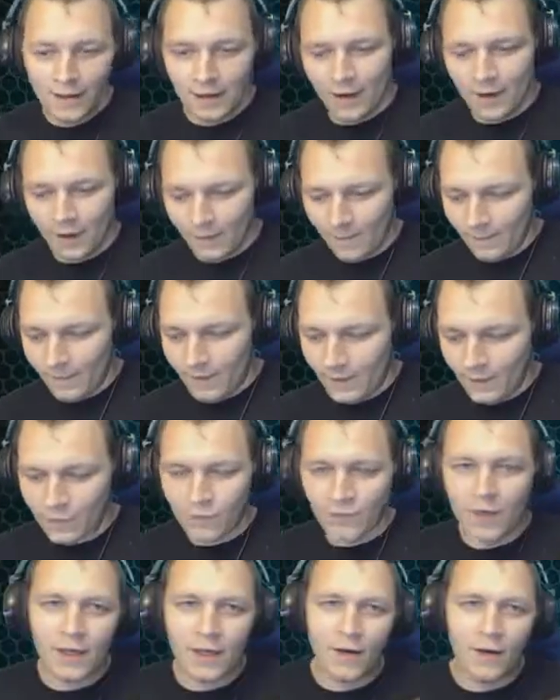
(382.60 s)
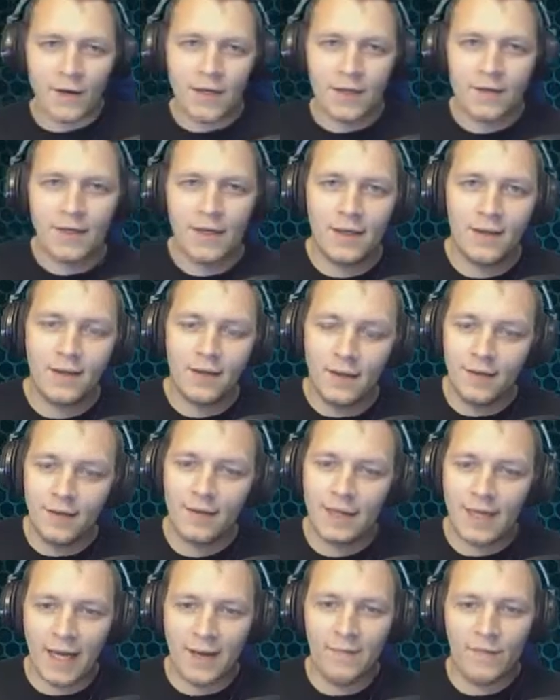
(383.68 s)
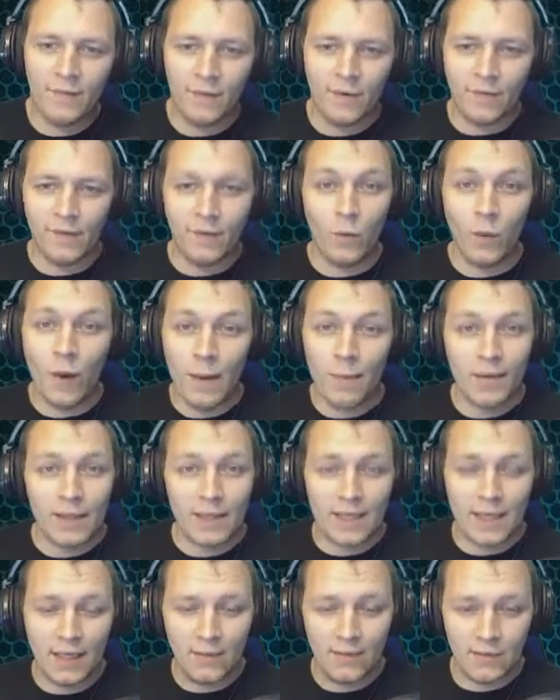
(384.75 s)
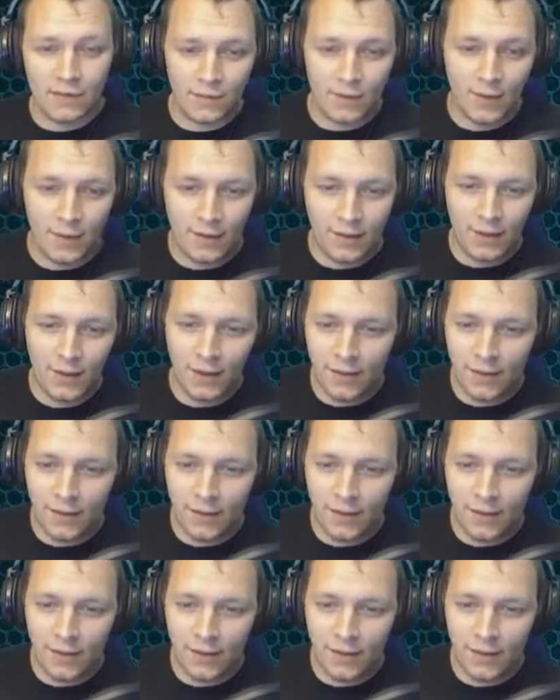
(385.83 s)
They've really gone into depth with the weapon sounds as well,